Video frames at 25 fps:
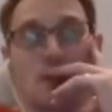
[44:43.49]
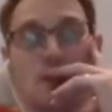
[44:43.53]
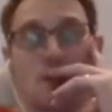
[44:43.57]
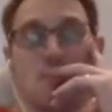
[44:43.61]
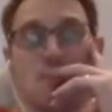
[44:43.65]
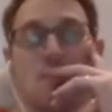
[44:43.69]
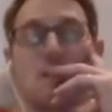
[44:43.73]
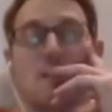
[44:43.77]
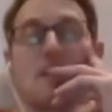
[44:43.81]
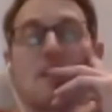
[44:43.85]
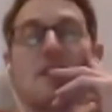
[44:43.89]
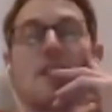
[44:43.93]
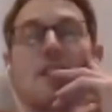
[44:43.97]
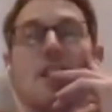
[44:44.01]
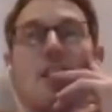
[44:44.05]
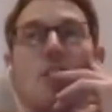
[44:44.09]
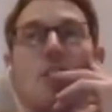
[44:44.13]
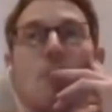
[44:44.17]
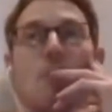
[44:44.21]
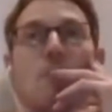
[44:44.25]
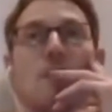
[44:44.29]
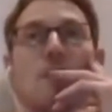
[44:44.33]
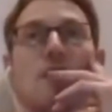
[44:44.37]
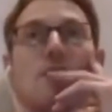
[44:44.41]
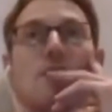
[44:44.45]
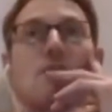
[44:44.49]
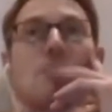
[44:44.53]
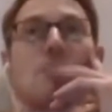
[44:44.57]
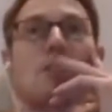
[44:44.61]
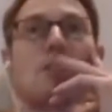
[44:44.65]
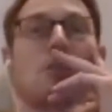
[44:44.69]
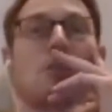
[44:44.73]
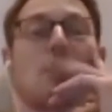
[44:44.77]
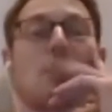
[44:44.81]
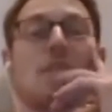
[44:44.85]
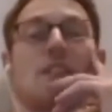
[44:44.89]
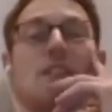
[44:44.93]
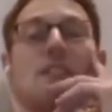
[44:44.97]
I'll be
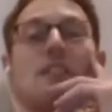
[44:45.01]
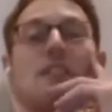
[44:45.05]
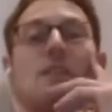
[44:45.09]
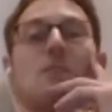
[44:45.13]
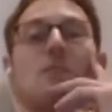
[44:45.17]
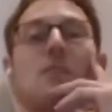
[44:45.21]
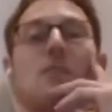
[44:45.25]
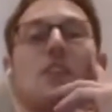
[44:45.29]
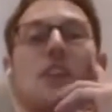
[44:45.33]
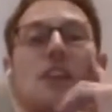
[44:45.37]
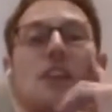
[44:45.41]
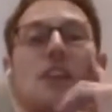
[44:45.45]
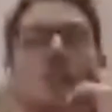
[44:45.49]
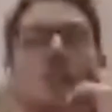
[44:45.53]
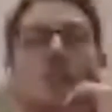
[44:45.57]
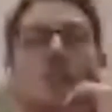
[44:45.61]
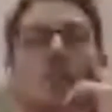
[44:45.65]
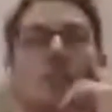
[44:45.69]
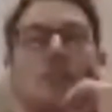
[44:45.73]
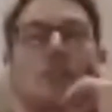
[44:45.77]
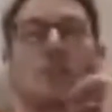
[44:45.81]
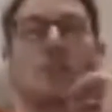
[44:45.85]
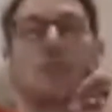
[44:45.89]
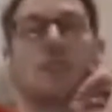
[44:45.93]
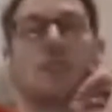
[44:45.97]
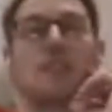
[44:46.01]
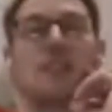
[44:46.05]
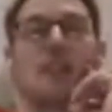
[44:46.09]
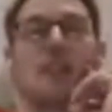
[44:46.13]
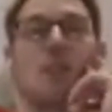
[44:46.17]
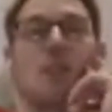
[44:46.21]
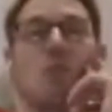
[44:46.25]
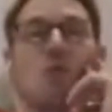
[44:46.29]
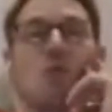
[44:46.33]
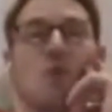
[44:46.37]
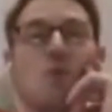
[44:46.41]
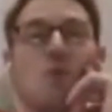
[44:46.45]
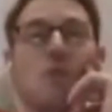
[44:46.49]
20 minutes, and
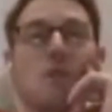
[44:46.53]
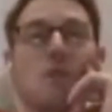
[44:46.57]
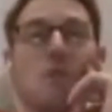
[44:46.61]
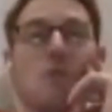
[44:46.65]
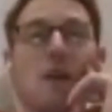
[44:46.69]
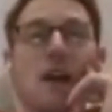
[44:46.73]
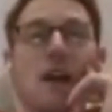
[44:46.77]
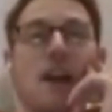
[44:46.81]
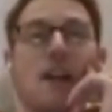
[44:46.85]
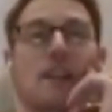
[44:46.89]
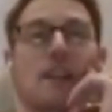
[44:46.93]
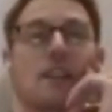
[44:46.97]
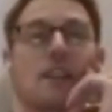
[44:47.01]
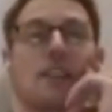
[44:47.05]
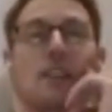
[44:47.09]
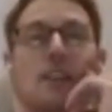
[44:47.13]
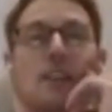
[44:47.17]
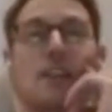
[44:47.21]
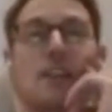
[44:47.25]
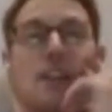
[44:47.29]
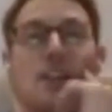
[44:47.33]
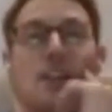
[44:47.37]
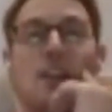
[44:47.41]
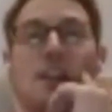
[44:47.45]
then we'll be back,